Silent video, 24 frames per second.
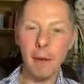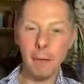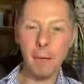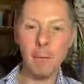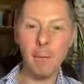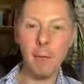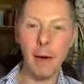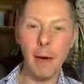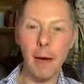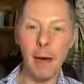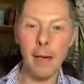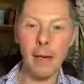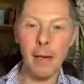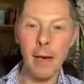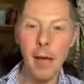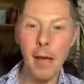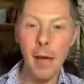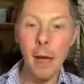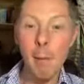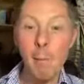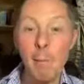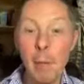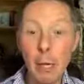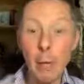spine
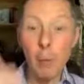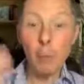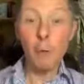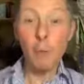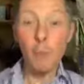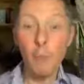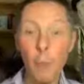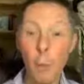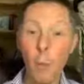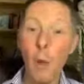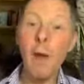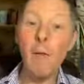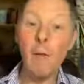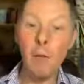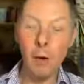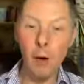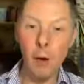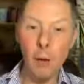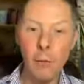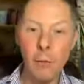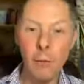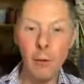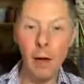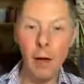because of the weather
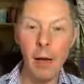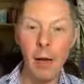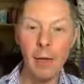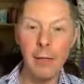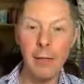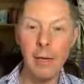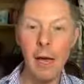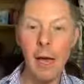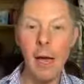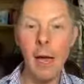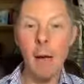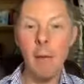outside?